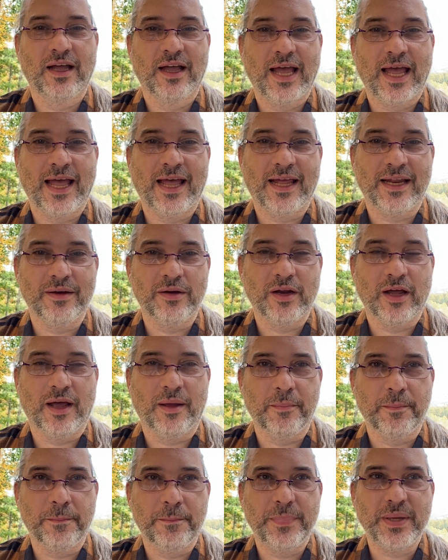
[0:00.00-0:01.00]

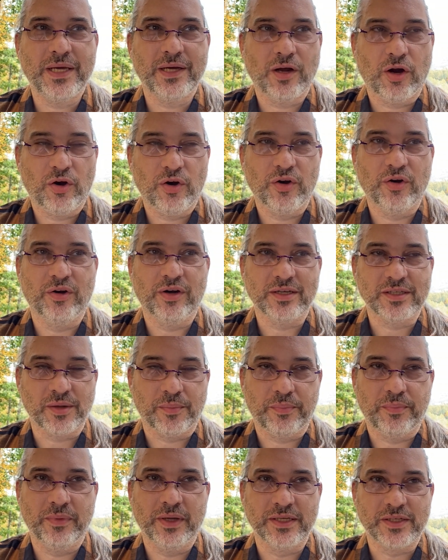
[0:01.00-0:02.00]
And being heard is
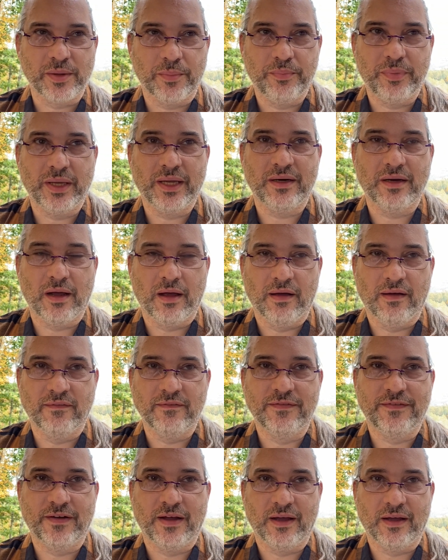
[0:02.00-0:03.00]
a bit
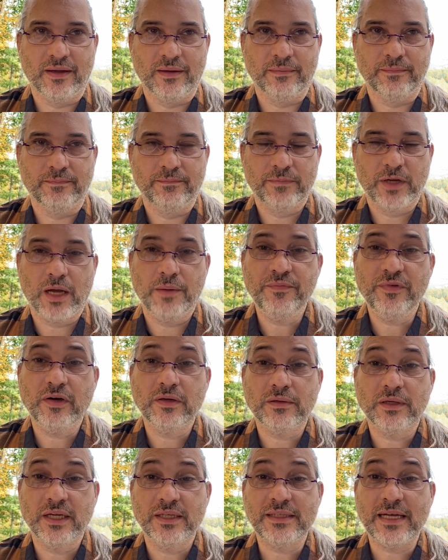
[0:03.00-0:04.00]
of comfort.
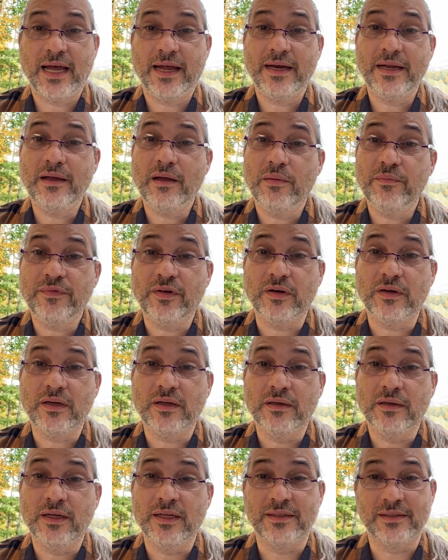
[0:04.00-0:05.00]
It's adding comfort.
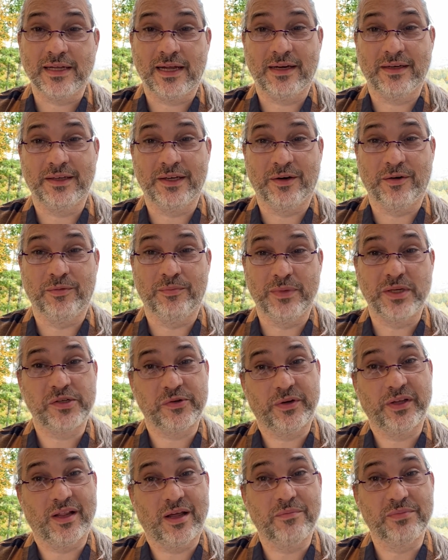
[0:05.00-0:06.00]
It's that,
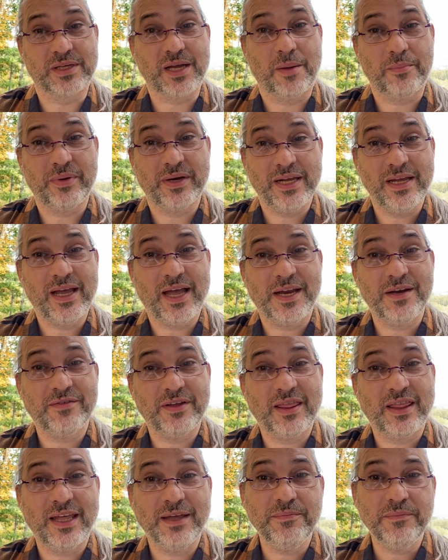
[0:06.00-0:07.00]
misery loves company kind of a
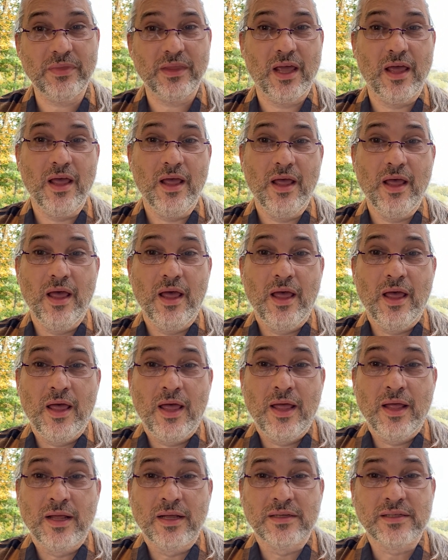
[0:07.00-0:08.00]
thing.
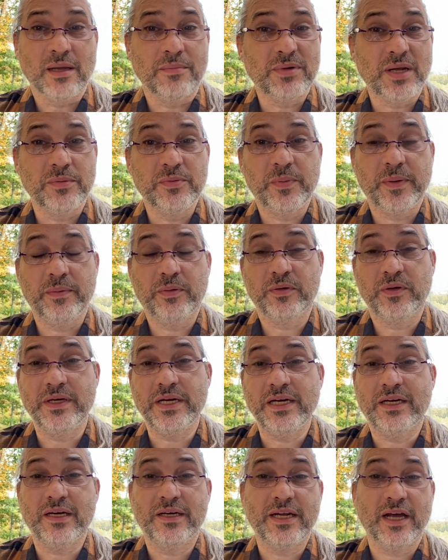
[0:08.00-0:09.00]
Sometimes people
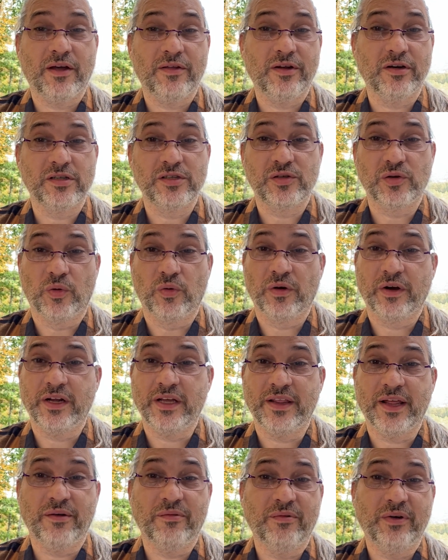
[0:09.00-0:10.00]
need to tell their story.
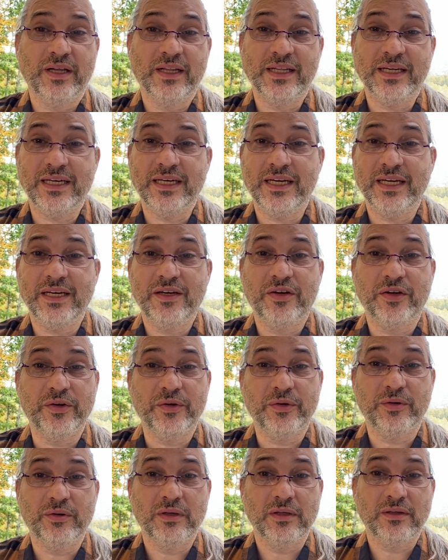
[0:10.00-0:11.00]
They really need
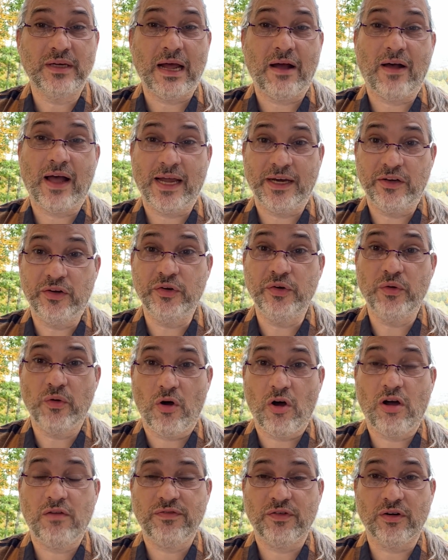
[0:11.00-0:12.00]
to. Now, I do
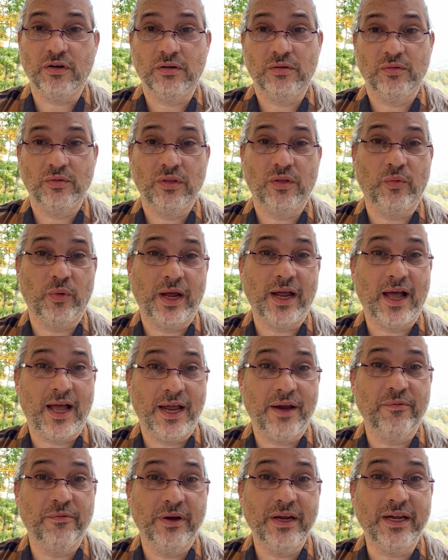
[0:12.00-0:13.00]
offer the way I
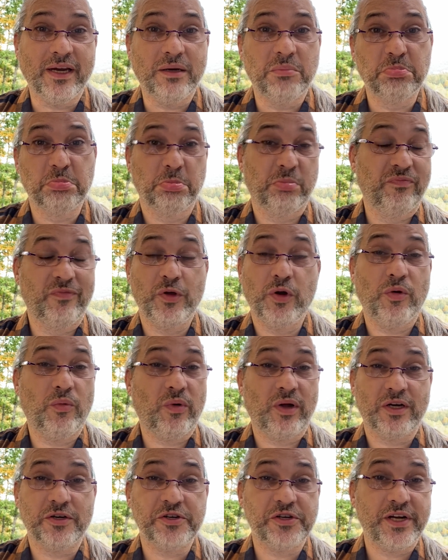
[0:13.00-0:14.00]
read. If you don't
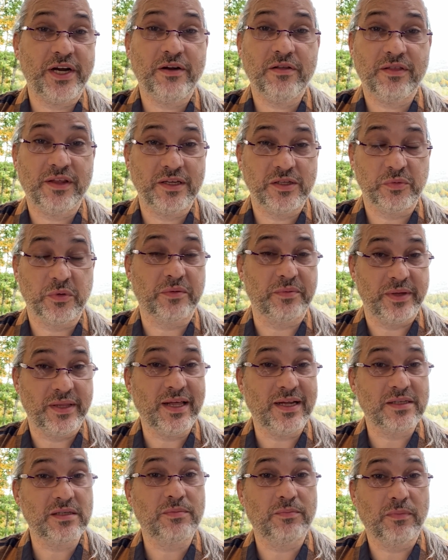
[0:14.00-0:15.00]
want to share things with me,
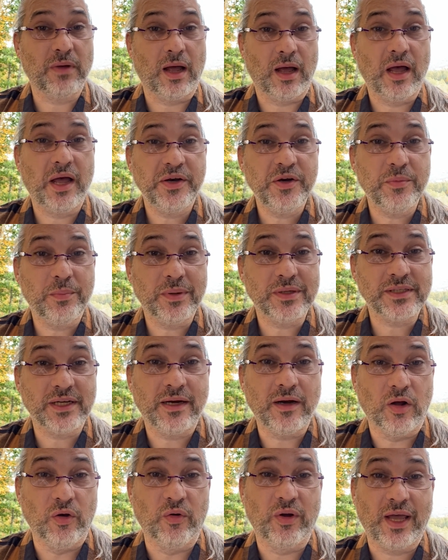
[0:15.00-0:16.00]
that's
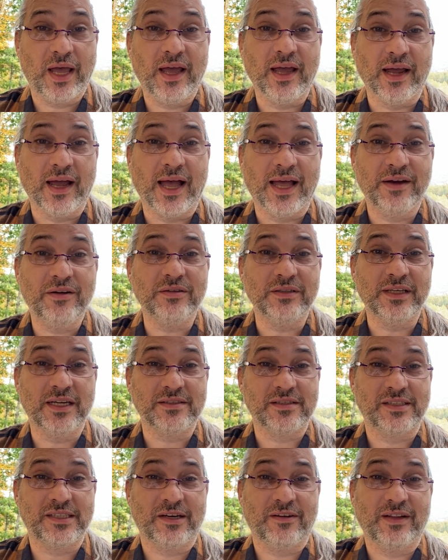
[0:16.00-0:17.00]
100% okay. I don't
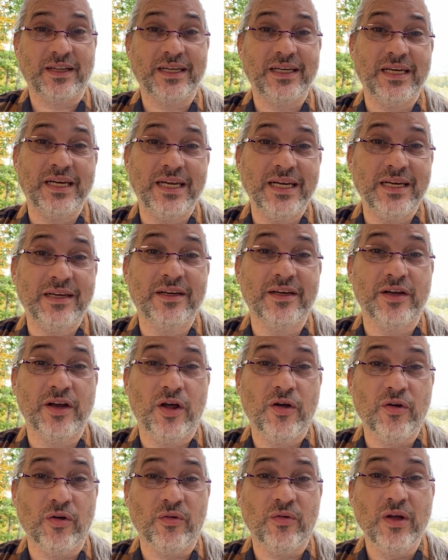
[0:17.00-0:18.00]
necessarily need to
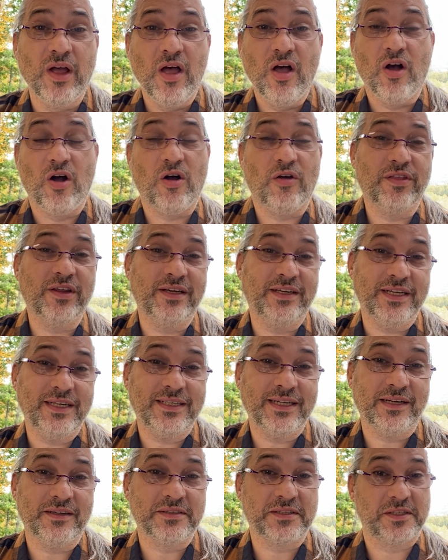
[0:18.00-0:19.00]
know all the
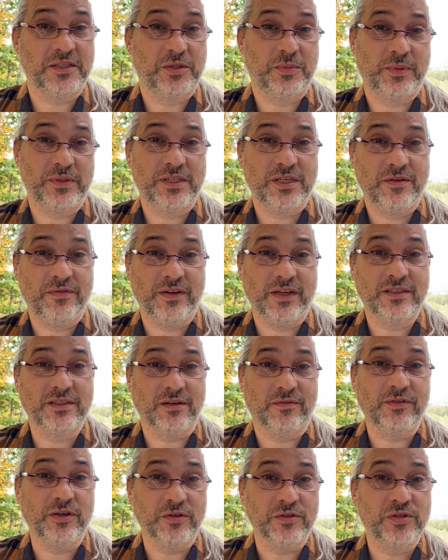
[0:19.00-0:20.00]
details and specifics
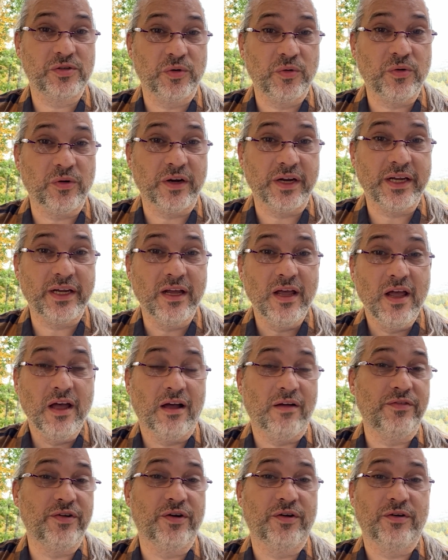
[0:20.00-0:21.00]
of your story,
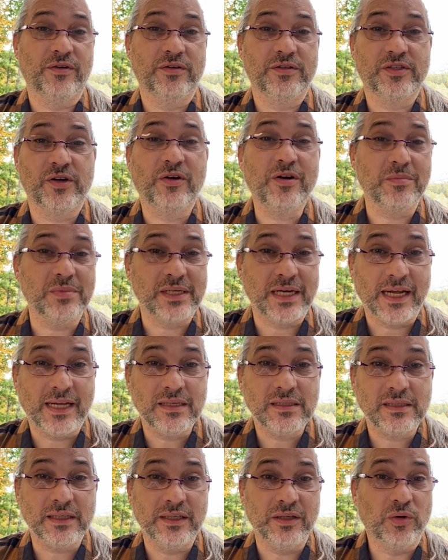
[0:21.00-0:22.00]
of your
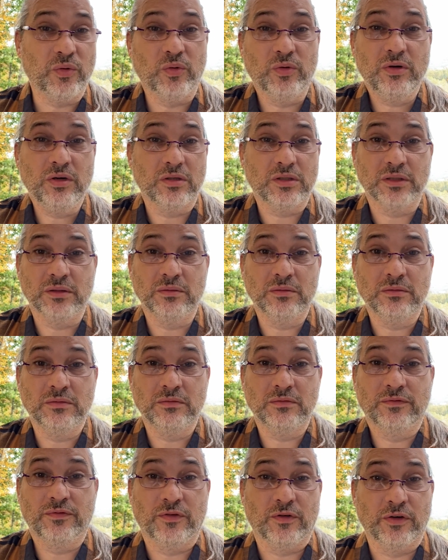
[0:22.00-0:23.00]
circumstance, in order
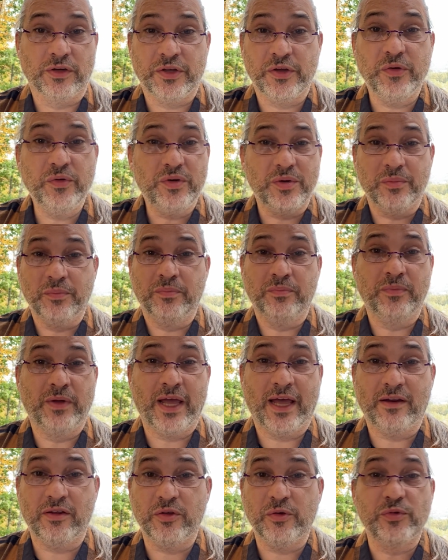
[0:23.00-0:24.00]
for you to
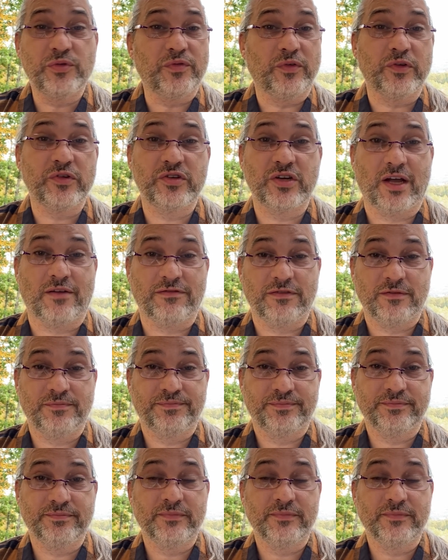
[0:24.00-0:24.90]
get useful stuff.